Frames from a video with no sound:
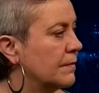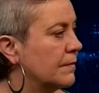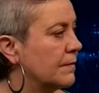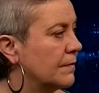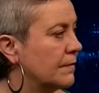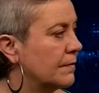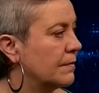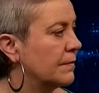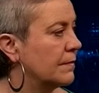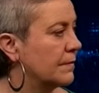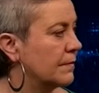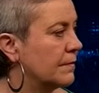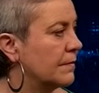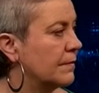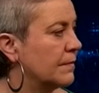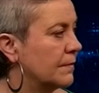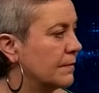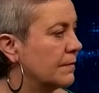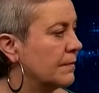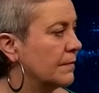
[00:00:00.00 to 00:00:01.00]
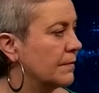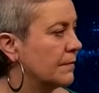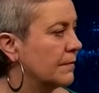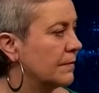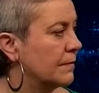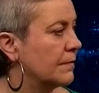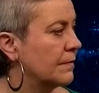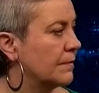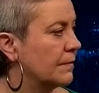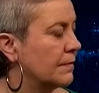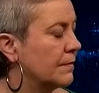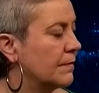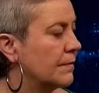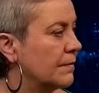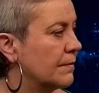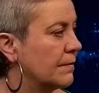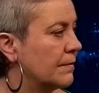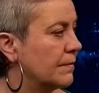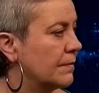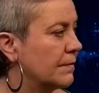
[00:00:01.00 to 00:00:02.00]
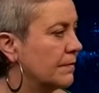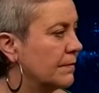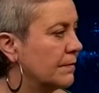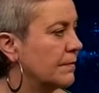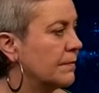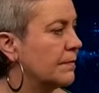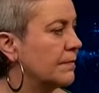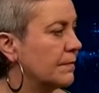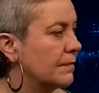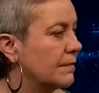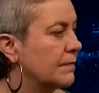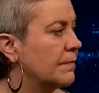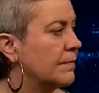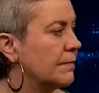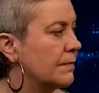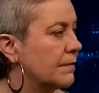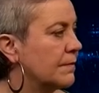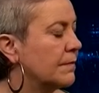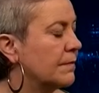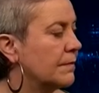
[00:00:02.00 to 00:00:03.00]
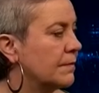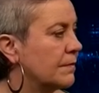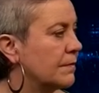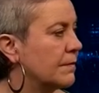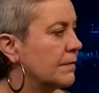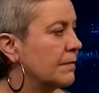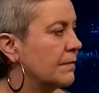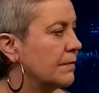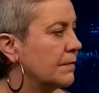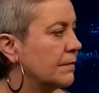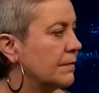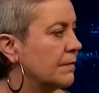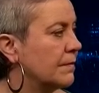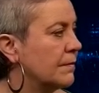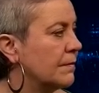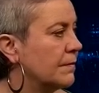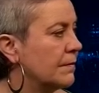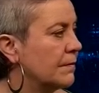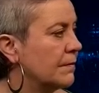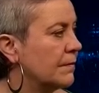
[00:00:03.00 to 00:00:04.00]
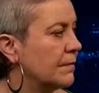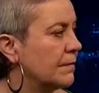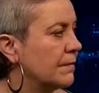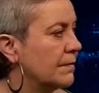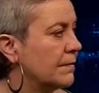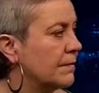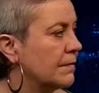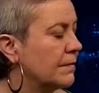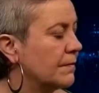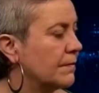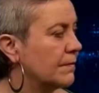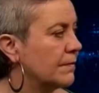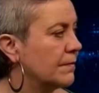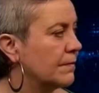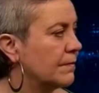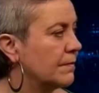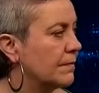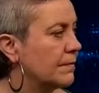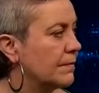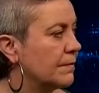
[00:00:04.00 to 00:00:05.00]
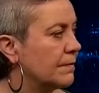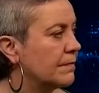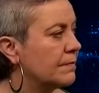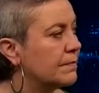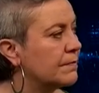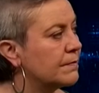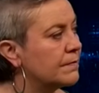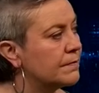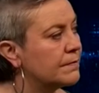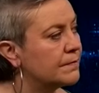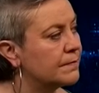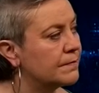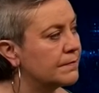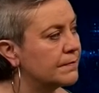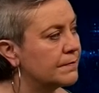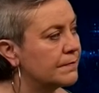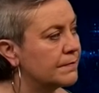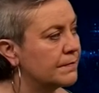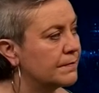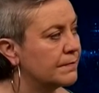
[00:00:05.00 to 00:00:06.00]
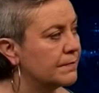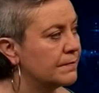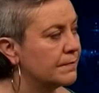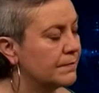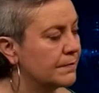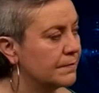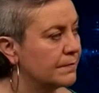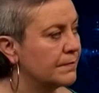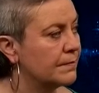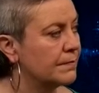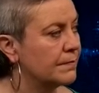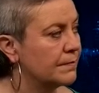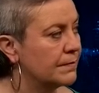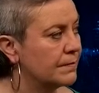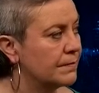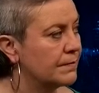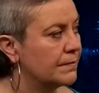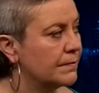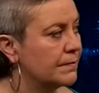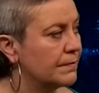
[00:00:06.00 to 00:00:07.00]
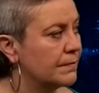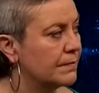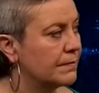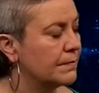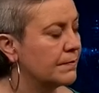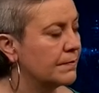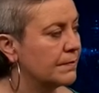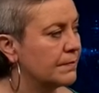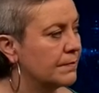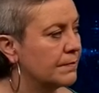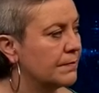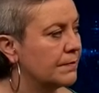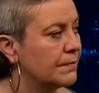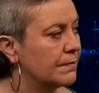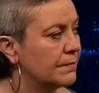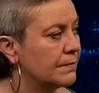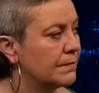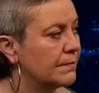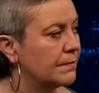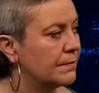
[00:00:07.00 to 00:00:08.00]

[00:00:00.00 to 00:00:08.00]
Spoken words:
(not speaking)